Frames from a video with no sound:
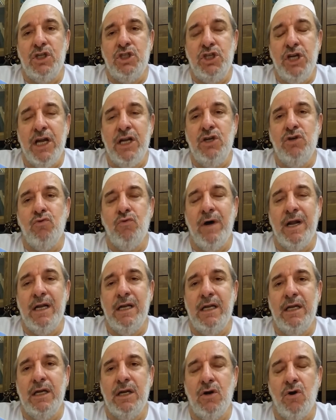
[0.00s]

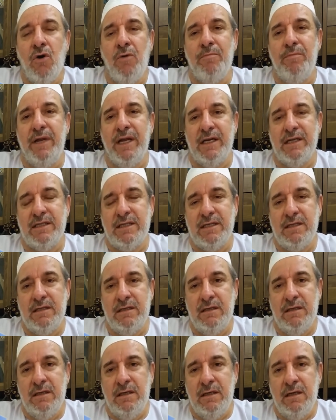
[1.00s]
genuinely
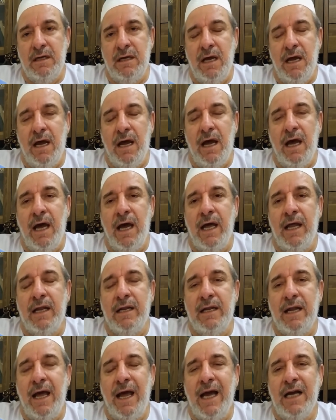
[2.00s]
complex.
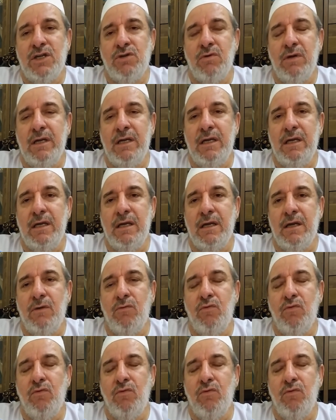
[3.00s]
And actually,